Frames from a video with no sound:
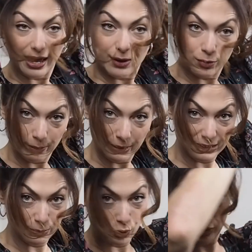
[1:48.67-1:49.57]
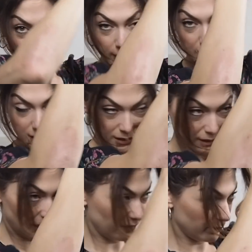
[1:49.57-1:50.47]
It wouldn't be smooth because I
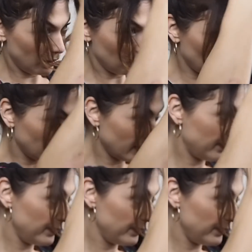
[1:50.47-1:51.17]
haven't blow dried it.